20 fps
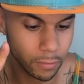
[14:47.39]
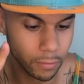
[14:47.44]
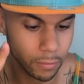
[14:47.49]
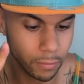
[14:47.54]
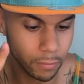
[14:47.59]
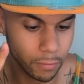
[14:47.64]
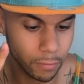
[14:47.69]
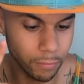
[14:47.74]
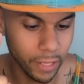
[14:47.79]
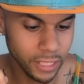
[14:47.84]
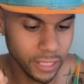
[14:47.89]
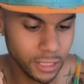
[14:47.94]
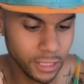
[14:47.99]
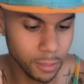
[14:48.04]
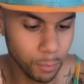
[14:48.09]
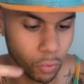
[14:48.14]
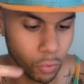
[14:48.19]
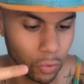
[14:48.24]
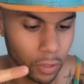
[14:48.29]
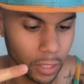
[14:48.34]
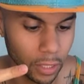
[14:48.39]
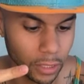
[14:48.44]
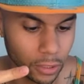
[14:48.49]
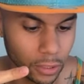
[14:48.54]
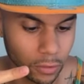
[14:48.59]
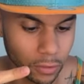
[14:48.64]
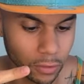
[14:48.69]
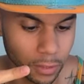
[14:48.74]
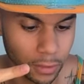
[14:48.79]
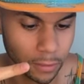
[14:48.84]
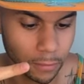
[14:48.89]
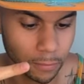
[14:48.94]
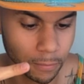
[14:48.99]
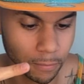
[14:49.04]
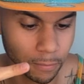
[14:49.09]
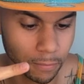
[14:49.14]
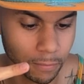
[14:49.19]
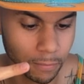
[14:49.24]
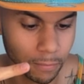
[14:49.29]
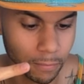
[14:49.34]
vegetable glycerin,
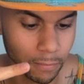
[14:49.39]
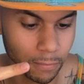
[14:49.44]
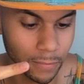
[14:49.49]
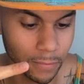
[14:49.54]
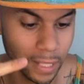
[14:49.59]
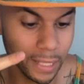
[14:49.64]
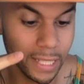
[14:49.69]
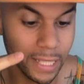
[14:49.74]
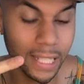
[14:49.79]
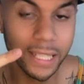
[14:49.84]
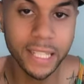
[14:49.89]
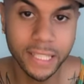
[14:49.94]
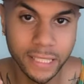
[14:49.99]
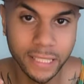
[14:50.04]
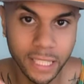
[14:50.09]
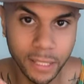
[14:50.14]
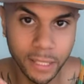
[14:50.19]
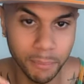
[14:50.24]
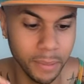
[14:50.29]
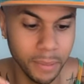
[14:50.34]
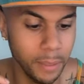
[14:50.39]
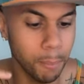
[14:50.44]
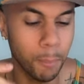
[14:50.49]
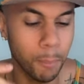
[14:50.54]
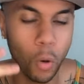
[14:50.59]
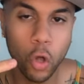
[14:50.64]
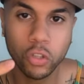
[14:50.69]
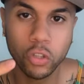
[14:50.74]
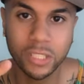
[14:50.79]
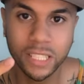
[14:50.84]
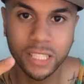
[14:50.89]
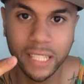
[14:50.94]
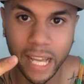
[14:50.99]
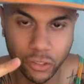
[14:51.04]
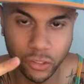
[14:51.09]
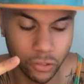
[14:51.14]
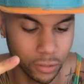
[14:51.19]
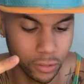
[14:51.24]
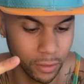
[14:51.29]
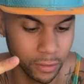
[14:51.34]
and then this hit me,
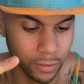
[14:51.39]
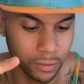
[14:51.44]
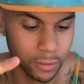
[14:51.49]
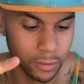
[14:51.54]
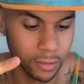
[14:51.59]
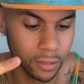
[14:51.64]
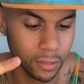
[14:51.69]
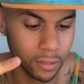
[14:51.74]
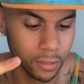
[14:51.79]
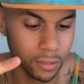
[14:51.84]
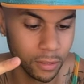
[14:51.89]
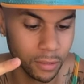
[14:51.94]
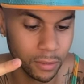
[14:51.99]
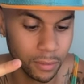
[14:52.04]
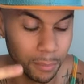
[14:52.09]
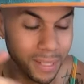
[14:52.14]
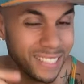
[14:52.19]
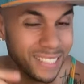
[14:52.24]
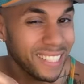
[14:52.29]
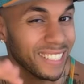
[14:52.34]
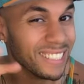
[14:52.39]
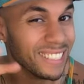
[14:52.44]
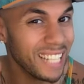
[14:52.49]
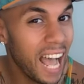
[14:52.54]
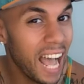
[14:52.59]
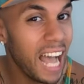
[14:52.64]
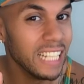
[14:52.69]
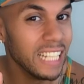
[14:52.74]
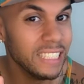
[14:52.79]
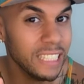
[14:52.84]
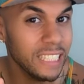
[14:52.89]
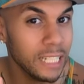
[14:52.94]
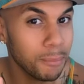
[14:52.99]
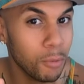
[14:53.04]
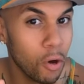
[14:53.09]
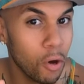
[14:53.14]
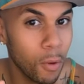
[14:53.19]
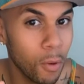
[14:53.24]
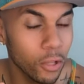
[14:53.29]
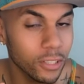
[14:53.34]
maltodextrin. But it says non-GMO
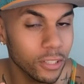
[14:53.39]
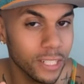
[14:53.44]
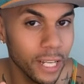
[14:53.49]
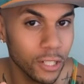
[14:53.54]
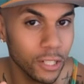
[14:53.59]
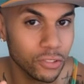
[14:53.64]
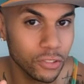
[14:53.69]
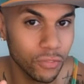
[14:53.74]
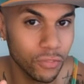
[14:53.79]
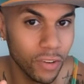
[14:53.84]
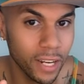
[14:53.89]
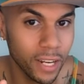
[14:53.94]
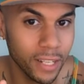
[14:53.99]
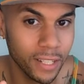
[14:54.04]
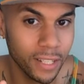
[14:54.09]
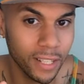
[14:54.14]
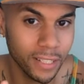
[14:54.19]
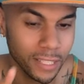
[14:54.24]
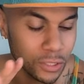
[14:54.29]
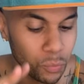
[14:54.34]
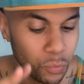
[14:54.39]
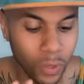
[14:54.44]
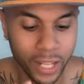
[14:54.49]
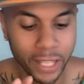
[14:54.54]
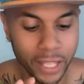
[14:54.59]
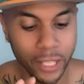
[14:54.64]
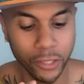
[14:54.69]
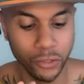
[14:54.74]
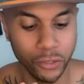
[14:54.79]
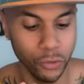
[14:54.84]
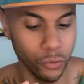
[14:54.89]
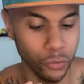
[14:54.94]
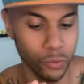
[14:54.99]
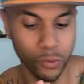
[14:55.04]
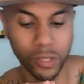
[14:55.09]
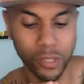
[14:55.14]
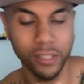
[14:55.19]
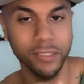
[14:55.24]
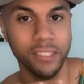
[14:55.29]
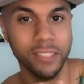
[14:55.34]
maltodextrin, right? This is where they get you.
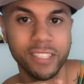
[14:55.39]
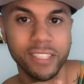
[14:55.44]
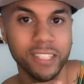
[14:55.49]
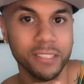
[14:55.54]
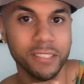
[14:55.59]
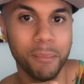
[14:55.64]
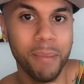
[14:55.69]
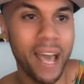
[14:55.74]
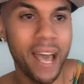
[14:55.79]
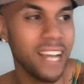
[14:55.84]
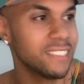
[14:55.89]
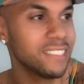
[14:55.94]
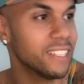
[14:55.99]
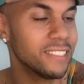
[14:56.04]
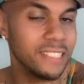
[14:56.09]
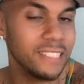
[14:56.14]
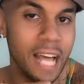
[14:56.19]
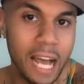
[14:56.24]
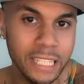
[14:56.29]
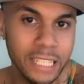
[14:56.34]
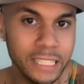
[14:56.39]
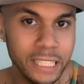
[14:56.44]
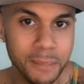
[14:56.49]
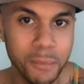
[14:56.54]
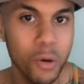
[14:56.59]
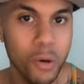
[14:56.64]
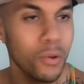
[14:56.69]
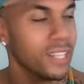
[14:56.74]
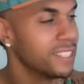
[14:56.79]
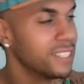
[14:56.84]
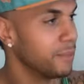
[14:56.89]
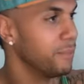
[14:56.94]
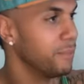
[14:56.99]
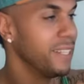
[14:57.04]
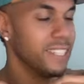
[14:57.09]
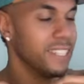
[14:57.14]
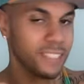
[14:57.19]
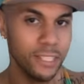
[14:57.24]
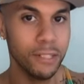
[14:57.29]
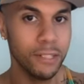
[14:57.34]
Just because a bag says non-GMO doesn't mean it's
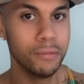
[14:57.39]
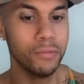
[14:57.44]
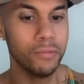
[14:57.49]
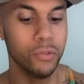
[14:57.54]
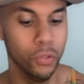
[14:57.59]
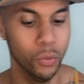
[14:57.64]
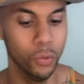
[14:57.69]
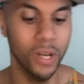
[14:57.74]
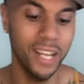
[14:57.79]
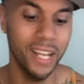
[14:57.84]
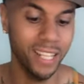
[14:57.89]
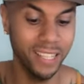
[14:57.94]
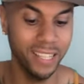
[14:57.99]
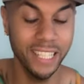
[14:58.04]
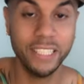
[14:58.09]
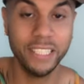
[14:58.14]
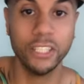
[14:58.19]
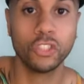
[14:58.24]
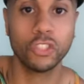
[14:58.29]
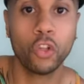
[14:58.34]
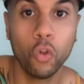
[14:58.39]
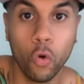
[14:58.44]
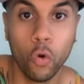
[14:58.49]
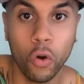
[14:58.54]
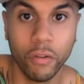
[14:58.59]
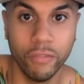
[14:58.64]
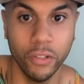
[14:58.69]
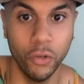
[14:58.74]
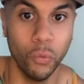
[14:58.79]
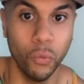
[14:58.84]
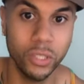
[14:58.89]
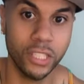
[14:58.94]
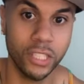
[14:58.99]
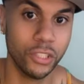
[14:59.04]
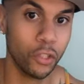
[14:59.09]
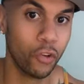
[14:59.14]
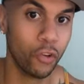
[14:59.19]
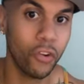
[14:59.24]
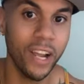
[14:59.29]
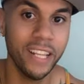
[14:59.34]
good for you. This is chlorophyll, which is a
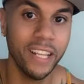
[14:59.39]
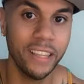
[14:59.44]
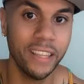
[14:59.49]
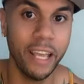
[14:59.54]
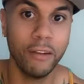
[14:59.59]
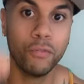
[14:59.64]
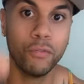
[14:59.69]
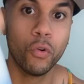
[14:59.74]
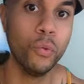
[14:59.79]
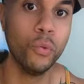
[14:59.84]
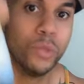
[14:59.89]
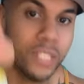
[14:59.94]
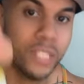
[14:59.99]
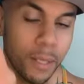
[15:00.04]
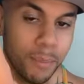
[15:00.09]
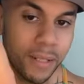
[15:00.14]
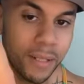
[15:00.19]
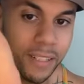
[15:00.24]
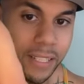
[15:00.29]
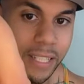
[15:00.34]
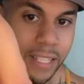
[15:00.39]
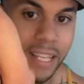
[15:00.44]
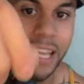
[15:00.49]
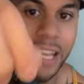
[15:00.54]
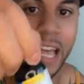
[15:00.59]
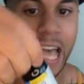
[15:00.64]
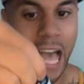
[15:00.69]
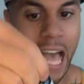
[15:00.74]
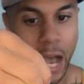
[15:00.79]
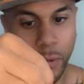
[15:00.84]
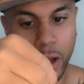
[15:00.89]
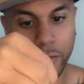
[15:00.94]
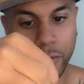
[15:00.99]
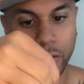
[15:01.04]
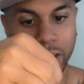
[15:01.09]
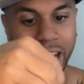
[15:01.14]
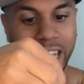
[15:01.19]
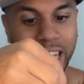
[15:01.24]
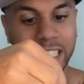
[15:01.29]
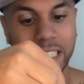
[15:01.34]
great thing for you typically. However, it
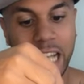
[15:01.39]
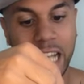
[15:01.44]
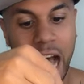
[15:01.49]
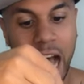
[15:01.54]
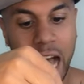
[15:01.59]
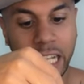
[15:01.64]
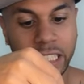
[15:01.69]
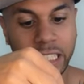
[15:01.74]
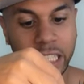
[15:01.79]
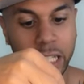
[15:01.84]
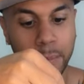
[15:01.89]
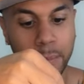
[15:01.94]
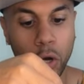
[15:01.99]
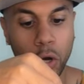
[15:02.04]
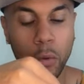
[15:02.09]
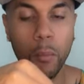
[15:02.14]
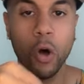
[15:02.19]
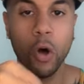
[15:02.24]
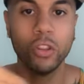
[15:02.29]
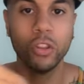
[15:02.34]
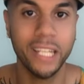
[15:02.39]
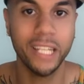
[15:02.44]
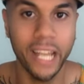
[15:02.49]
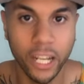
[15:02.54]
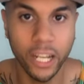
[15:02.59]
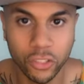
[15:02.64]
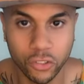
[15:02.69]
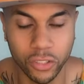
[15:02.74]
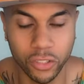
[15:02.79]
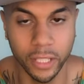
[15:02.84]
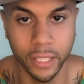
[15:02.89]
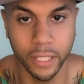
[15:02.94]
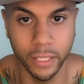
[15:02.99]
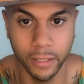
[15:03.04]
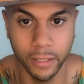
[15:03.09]
has non-GMO maltodextrin in it.